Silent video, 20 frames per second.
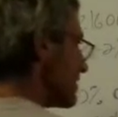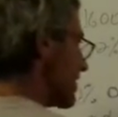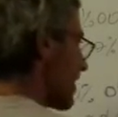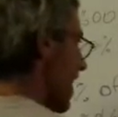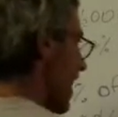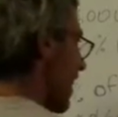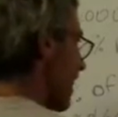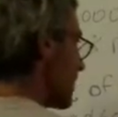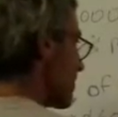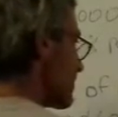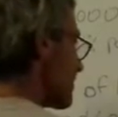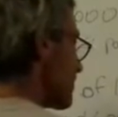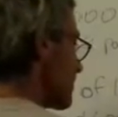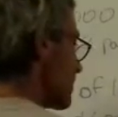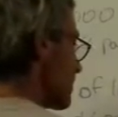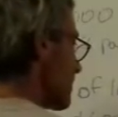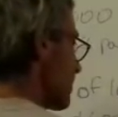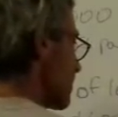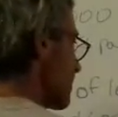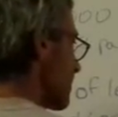That
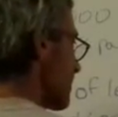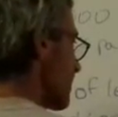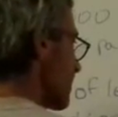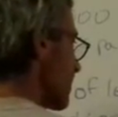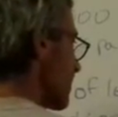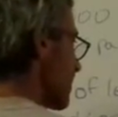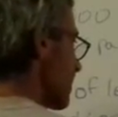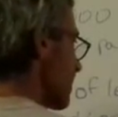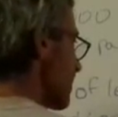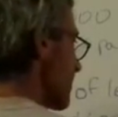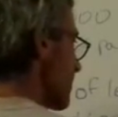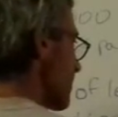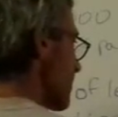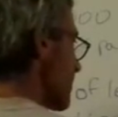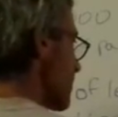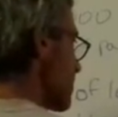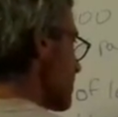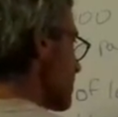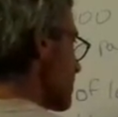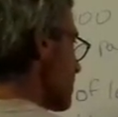
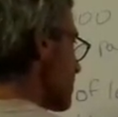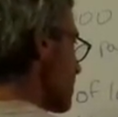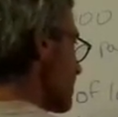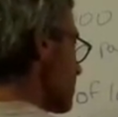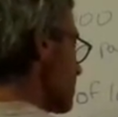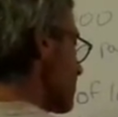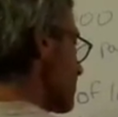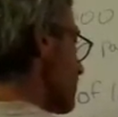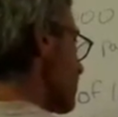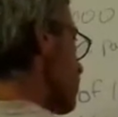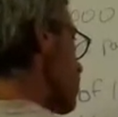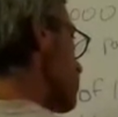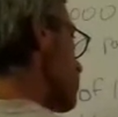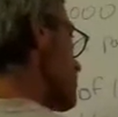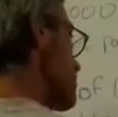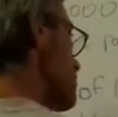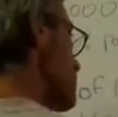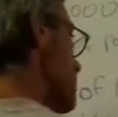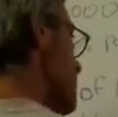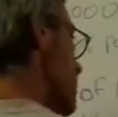is
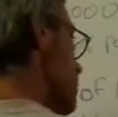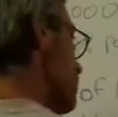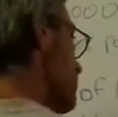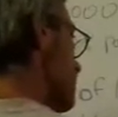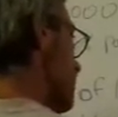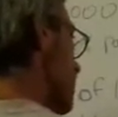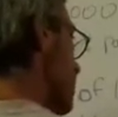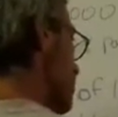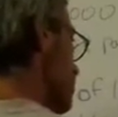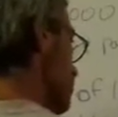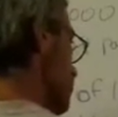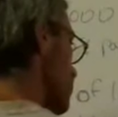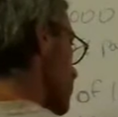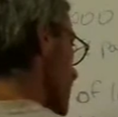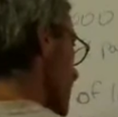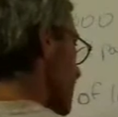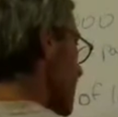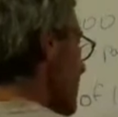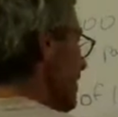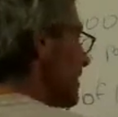14,400
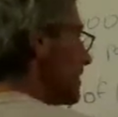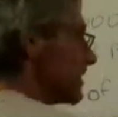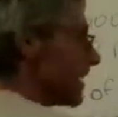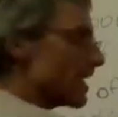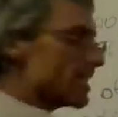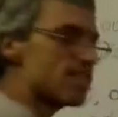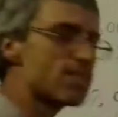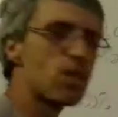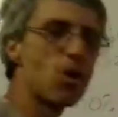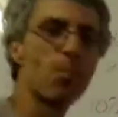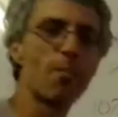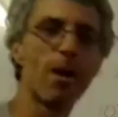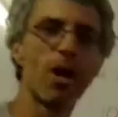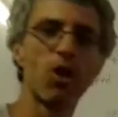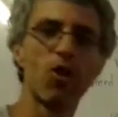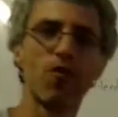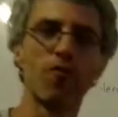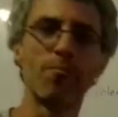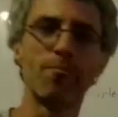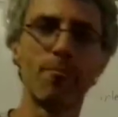rand. That's the
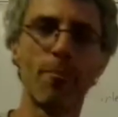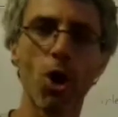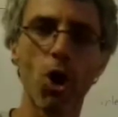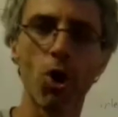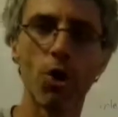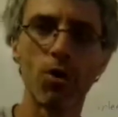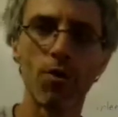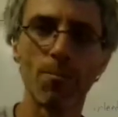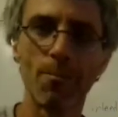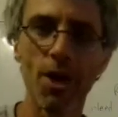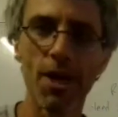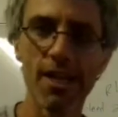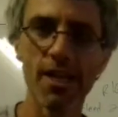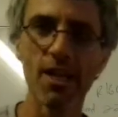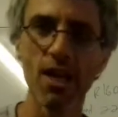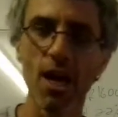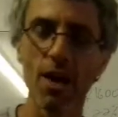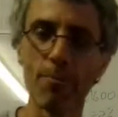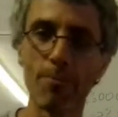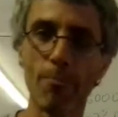amount of
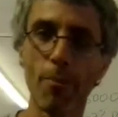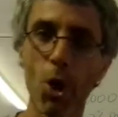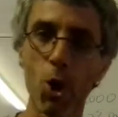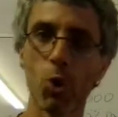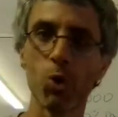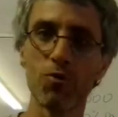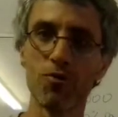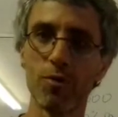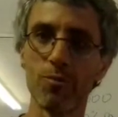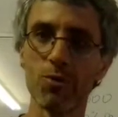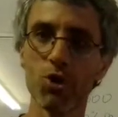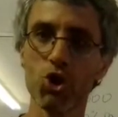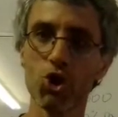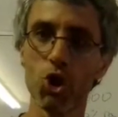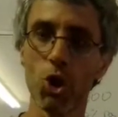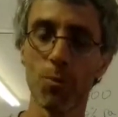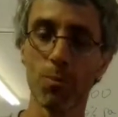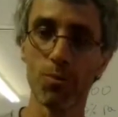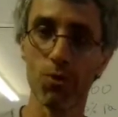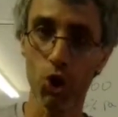money I borrowed from the
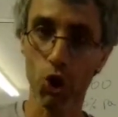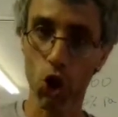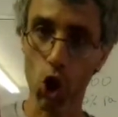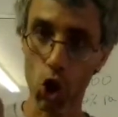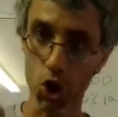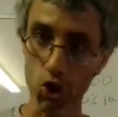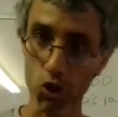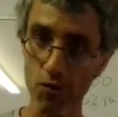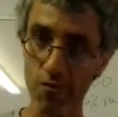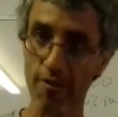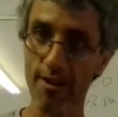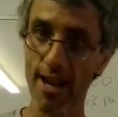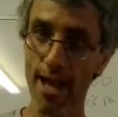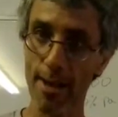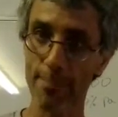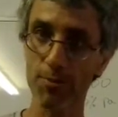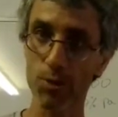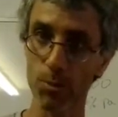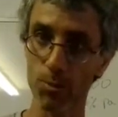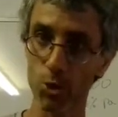shop. The cost of the
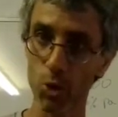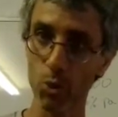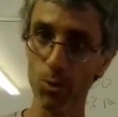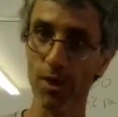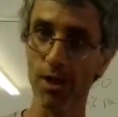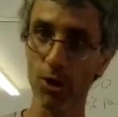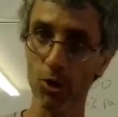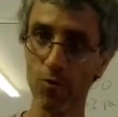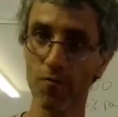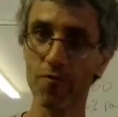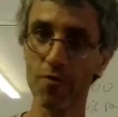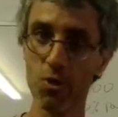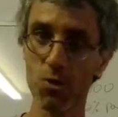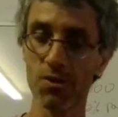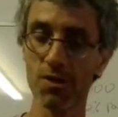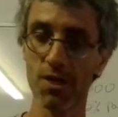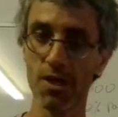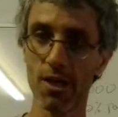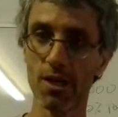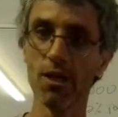laptop, don't get
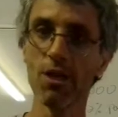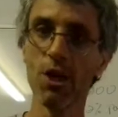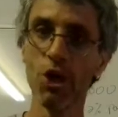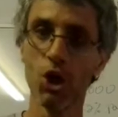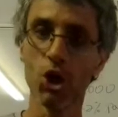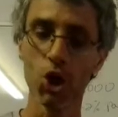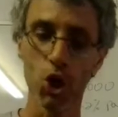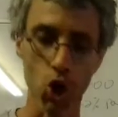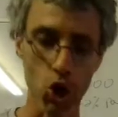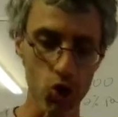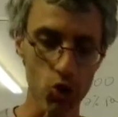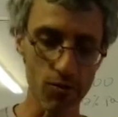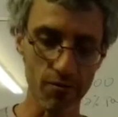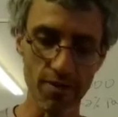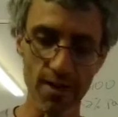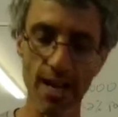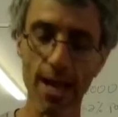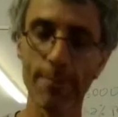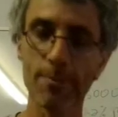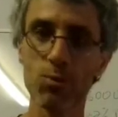confused here. Cost of
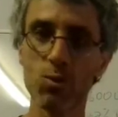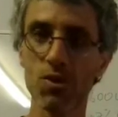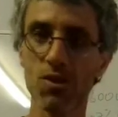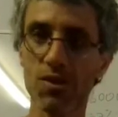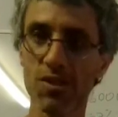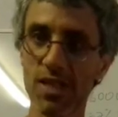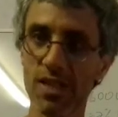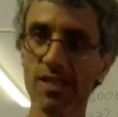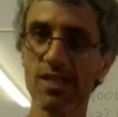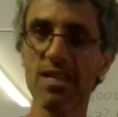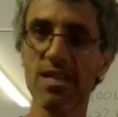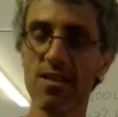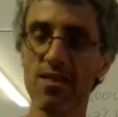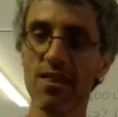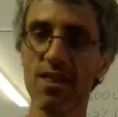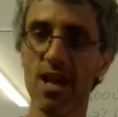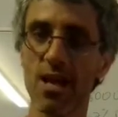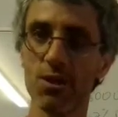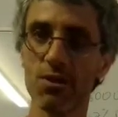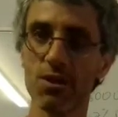the laptop was
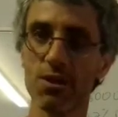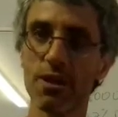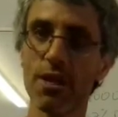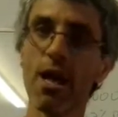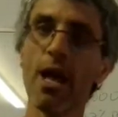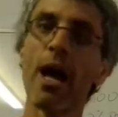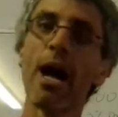16,000.